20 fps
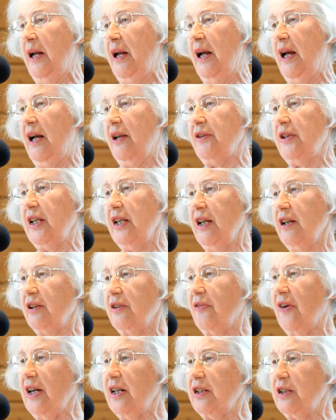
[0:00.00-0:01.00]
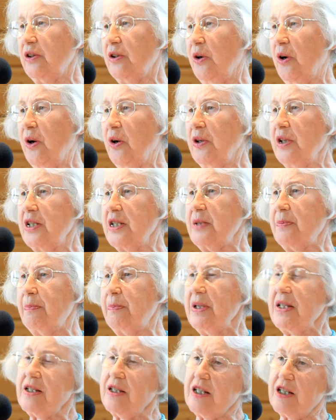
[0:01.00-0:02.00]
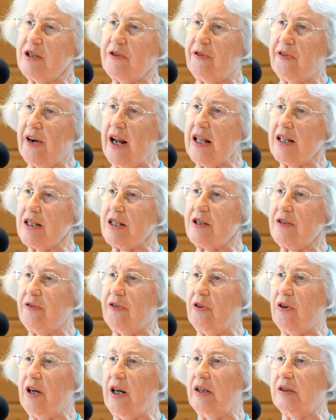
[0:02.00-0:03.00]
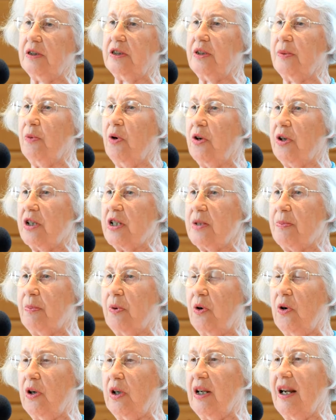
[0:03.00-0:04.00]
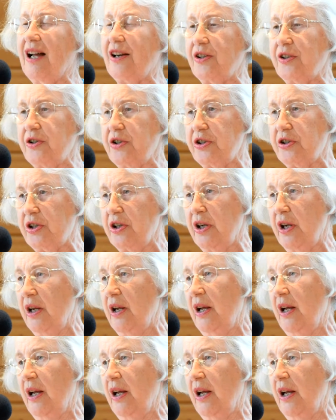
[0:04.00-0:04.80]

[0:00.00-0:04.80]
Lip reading: And he invited all his business friends for a smorgasbord lunch.